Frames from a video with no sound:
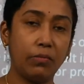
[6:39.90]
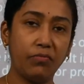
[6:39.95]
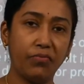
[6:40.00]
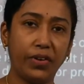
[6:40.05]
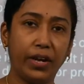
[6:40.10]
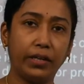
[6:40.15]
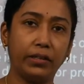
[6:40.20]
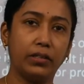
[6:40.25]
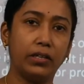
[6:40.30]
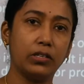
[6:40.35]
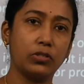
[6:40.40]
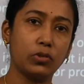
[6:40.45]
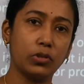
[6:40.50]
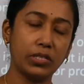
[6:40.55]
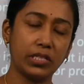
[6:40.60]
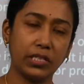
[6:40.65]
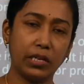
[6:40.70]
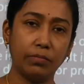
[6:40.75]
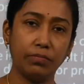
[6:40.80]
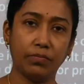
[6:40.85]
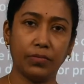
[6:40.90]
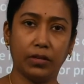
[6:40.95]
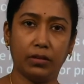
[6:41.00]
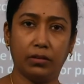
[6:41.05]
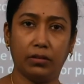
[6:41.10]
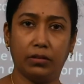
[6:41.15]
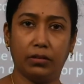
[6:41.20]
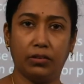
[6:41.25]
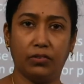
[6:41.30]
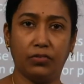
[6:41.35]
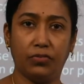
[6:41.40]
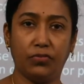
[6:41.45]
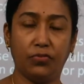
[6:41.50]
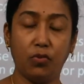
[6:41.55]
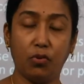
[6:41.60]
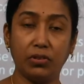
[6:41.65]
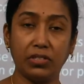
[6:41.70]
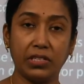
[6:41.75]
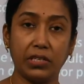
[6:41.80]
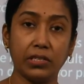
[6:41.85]
factors or some
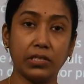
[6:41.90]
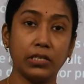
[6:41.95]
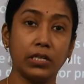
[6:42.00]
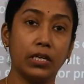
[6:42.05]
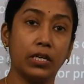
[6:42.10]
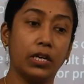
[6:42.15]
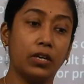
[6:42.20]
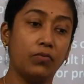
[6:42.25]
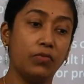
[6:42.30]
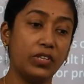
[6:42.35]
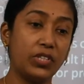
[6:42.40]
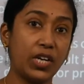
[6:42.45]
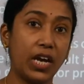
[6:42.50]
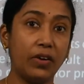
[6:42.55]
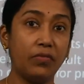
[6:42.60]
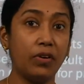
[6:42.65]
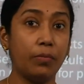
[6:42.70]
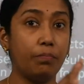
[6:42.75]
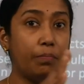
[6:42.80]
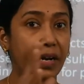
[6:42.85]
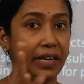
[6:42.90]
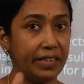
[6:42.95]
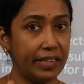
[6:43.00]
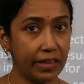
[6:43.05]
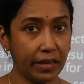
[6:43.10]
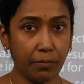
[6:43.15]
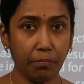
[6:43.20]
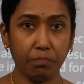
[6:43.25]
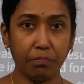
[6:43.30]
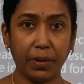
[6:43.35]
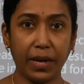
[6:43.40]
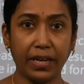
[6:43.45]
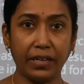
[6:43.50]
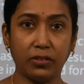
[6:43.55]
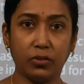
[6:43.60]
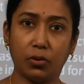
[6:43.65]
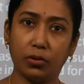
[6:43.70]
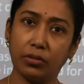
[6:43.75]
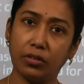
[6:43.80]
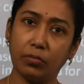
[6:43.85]
forces which have a better
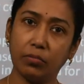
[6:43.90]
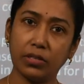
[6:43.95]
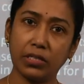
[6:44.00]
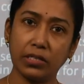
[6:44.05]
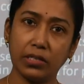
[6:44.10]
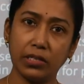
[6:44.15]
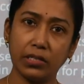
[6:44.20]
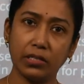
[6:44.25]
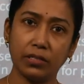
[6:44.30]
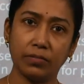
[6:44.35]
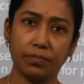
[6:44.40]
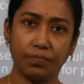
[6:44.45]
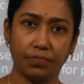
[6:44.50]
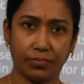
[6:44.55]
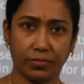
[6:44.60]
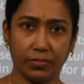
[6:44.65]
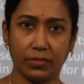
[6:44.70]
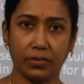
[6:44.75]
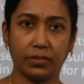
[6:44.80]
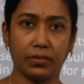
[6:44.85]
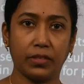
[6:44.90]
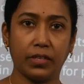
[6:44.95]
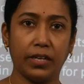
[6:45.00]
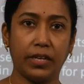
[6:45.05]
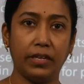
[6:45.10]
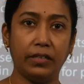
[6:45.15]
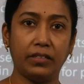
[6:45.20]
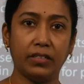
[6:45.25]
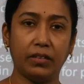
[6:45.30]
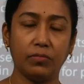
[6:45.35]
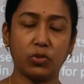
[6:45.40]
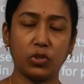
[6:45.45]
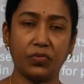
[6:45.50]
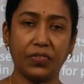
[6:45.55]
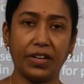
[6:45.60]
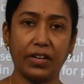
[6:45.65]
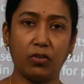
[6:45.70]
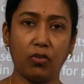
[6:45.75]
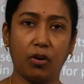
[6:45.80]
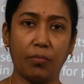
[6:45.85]
impact on the business in terms
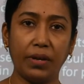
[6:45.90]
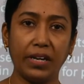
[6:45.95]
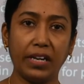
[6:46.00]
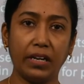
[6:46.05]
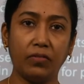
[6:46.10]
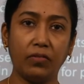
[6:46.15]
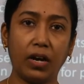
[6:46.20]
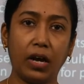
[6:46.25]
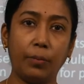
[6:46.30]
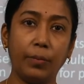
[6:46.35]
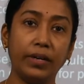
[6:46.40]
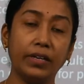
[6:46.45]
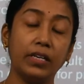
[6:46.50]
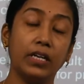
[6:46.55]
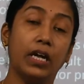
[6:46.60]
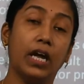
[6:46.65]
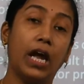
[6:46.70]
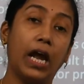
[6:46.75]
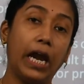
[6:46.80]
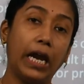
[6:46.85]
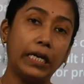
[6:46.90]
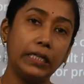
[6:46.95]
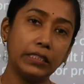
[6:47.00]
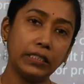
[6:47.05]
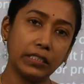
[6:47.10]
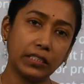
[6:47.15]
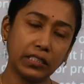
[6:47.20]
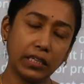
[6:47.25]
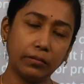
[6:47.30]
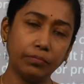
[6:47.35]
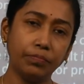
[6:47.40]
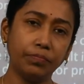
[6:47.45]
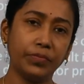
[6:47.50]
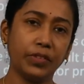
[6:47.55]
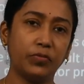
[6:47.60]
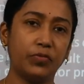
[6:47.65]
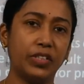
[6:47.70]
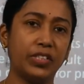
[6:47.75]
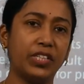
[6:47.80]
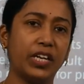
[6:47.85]
of economic environment, and
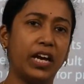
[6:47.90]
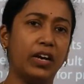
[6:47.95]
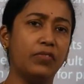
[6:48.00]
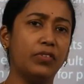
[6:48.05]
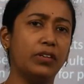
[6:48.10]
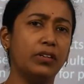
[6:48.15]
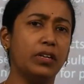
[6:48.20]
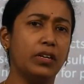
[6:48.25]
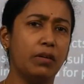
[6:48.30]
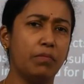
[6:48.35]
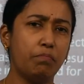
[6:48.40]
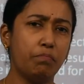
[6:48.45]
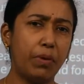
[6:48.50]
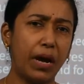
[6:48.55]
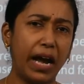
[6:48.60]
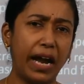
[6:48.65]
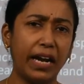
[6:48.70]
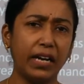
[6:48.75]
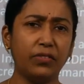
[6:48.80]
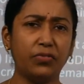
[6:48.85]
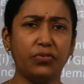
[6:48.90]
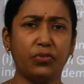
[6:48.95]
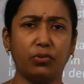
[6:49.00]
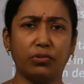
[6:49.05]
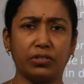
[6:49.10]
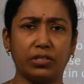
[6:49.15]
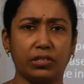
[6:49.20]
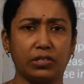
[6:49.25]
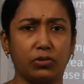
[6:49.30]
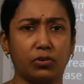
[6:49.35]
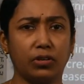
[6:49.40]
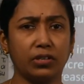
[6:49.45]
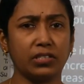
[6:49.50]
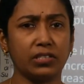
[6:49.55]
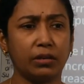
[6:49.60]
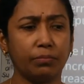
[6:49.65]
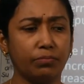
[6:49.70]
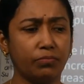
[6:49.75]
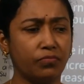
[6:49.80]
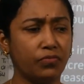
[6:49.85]
some which have a bad forces or
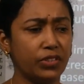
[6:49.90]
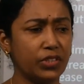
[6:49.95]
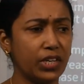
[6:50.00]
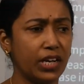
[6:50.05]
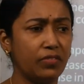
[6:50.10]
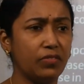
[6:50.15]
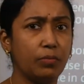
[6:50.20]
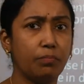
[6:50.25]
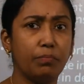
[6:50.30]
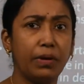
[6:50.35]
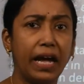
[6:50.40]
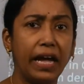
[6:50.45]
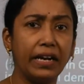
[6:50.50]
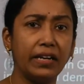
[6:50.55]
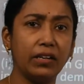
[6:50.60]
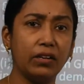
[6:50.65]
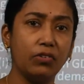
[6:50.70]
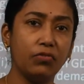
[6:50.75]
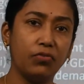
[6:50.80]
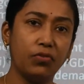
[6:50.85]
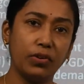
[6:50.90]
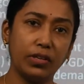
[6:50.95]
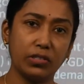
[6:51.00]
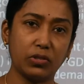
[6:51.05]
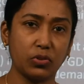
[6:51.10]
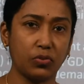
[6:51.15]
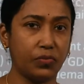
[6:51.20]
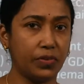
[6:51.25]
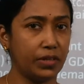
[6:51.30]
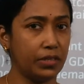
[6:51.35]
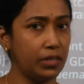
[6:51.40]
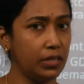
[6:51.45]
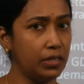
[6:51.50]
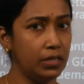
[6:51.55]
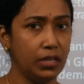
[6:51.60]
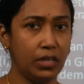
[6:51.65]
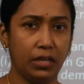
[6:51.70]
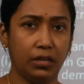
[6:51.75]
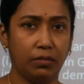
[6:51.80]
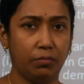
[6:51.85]
some which have a bad influence over the
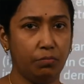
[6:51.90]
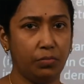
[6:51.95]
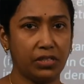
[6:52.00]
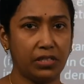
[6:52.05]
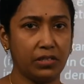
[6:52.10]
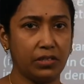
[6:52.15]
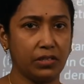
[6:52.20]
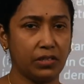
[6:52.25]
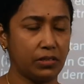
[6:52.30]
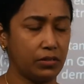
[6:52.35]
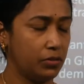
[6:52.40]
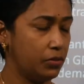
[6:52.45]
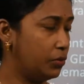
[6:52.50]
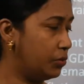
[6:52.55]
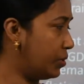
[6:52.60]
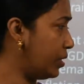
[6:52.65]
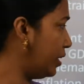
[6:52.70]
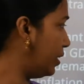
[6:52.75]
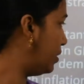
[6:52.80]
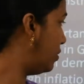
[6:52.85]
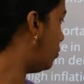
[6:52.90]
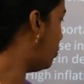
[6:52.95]
business, okay,